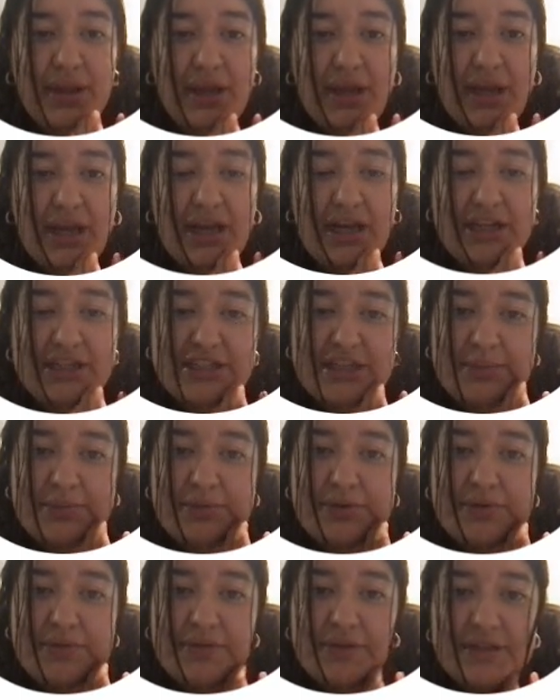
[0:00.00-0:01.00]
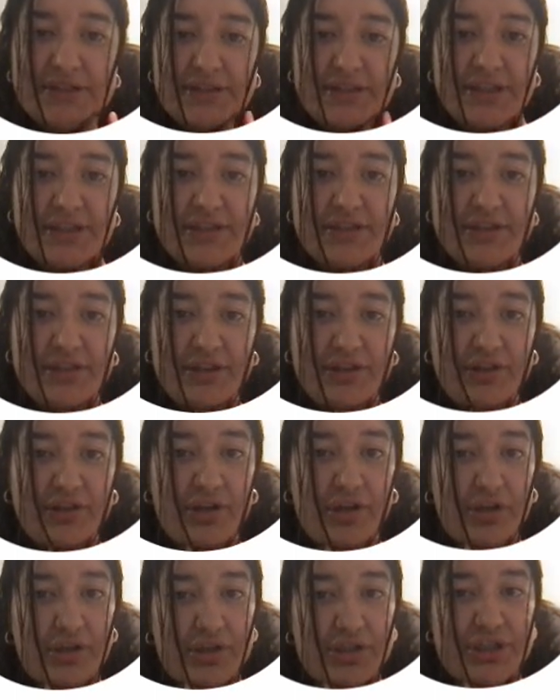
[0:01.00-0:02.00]
An example of this is the
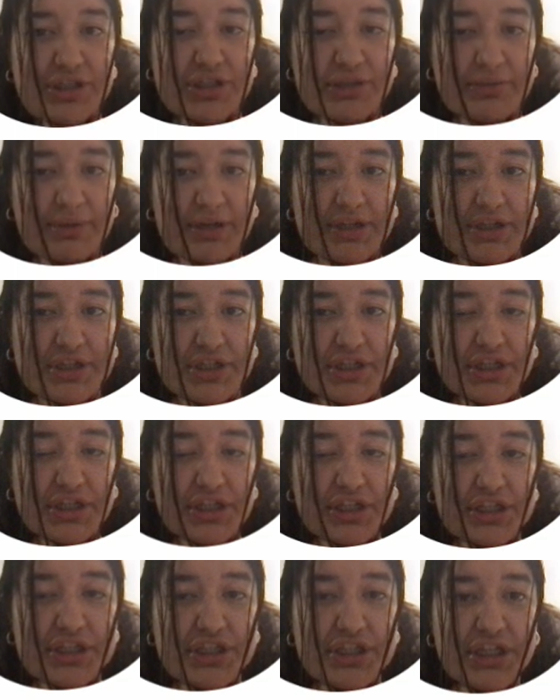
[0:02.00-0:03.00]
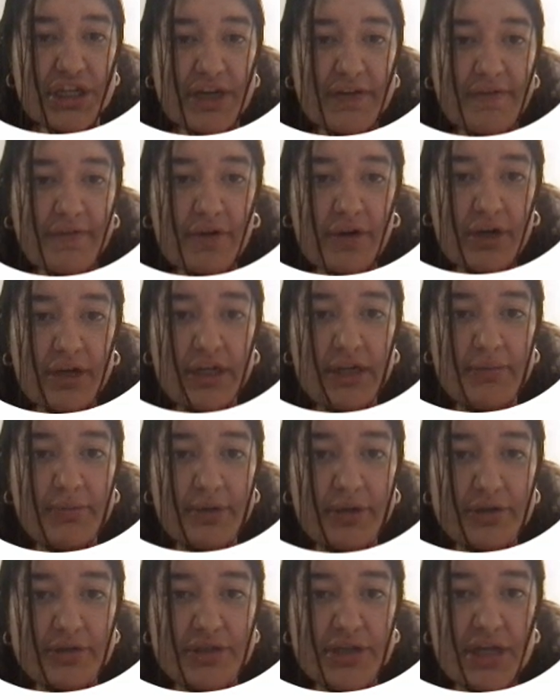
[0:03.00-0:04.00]
third generation EGFR
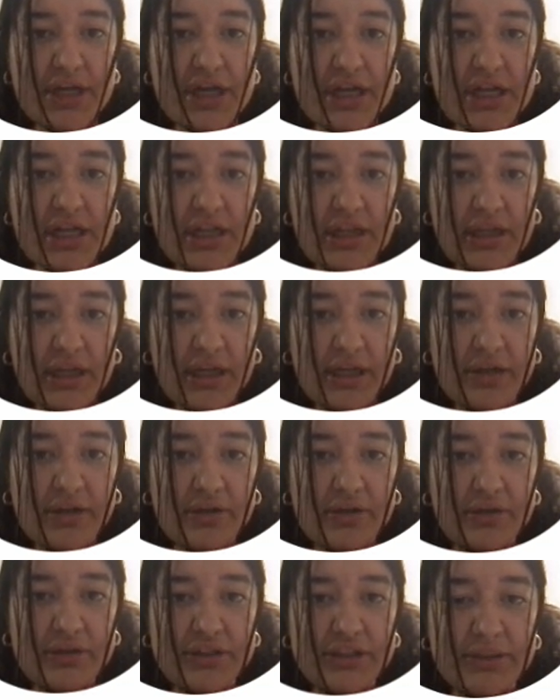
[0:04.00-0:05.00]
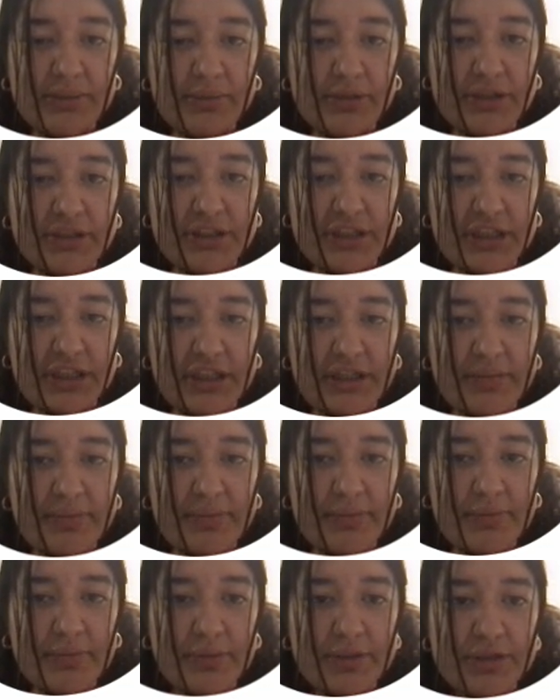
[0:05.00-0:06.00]
inhibitors, like
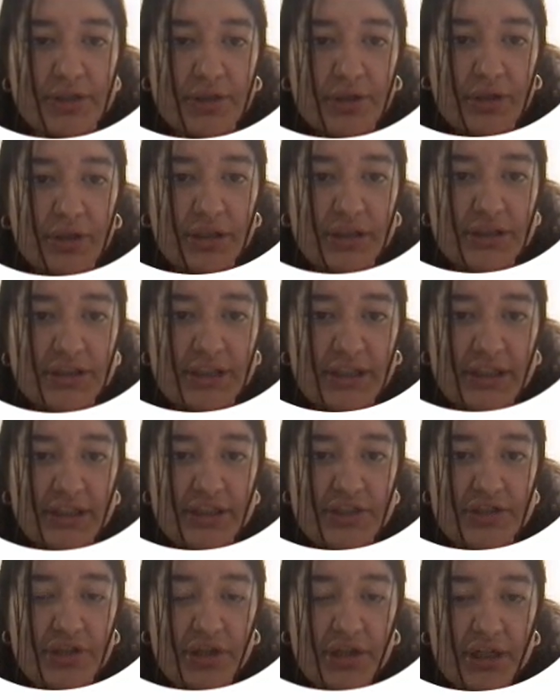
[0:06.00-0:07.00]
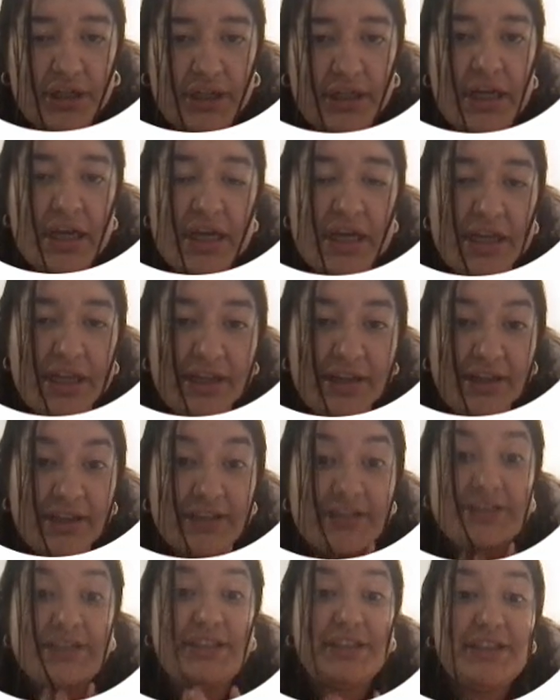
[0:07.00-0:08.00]
osimertinib, which are designed to target the
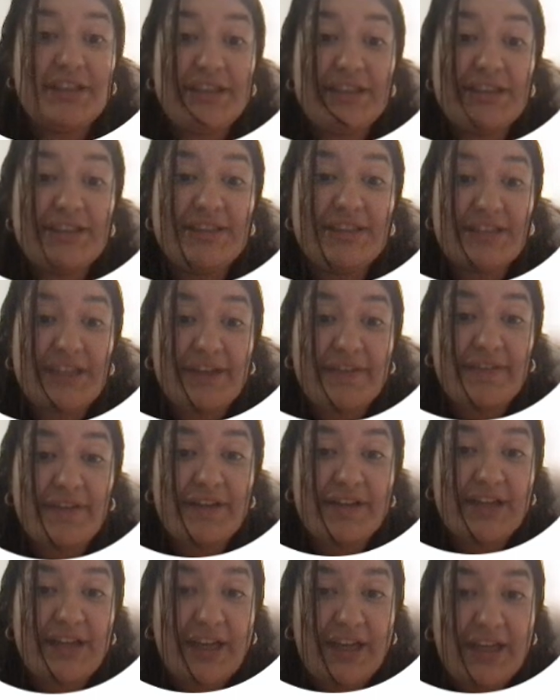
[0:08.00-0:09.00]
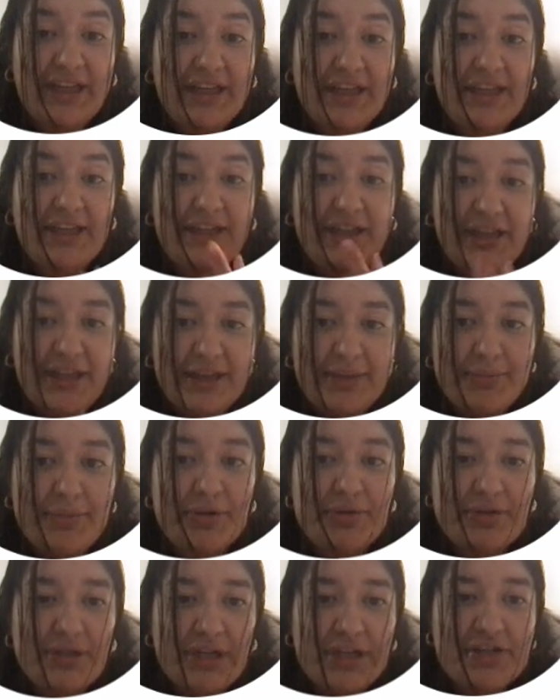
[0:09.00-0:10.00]
T790M
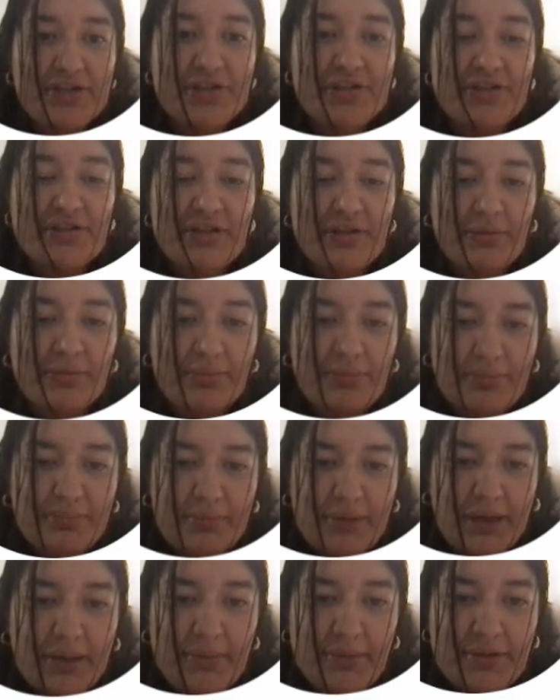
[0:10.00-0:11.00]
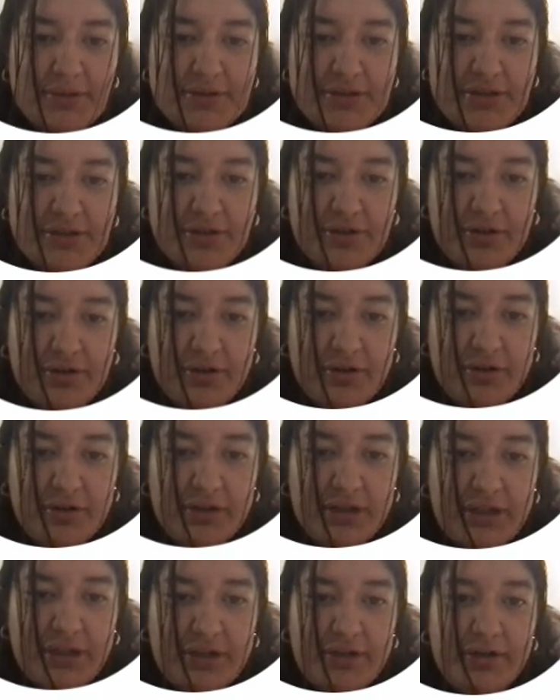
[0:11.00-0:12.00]
mutations that I mentioned
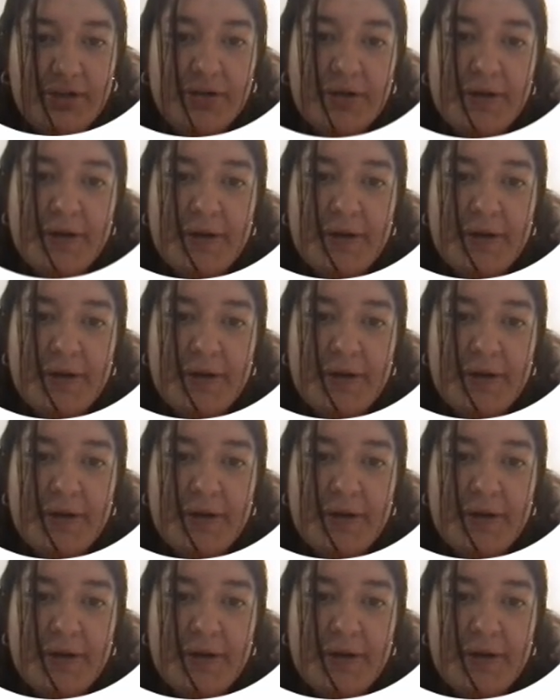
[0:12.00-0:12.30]
earlier,